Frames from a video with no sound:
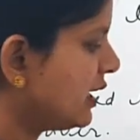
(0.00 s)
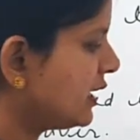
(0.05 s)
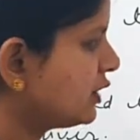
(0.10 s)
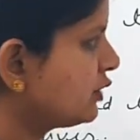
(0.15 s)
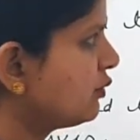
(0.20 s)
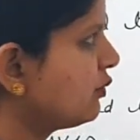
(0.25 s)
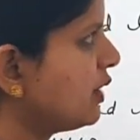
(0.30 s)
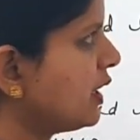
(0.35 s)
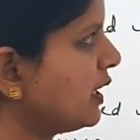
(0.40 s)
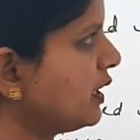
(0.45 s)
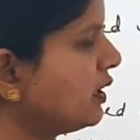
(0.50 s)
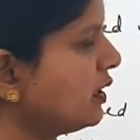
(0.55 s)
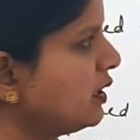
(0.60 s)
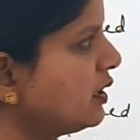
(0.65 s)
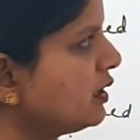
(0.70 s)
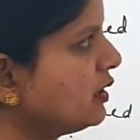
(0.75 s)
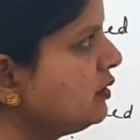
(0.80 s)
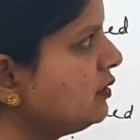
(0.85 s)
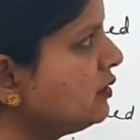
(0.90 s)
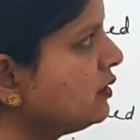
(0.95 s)
That's why
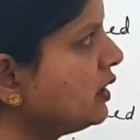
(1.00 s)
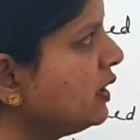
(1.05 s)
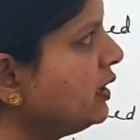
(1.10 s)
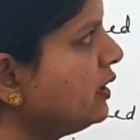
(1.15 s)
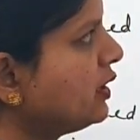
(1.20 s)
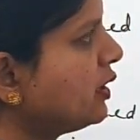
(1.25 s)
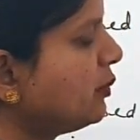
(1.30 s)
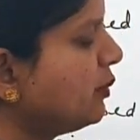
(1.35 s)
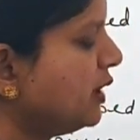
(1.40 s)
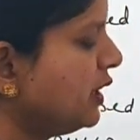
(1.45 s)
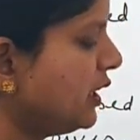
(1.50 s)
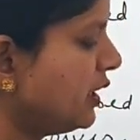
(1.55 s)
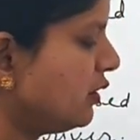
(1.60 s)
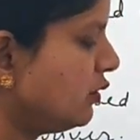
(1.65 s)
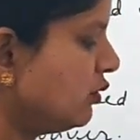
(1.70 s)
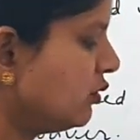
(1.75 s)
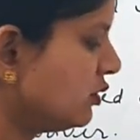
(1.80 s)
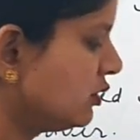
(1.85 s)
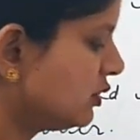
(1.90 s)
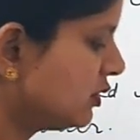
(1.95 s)
it is
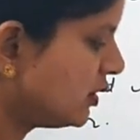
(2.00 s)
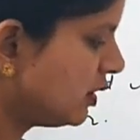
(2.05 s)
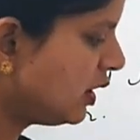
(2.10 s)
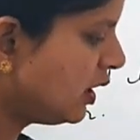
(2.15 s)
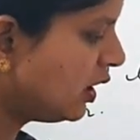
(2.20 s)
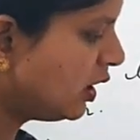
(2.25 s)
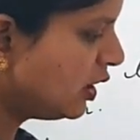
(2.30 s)
intermediate goods.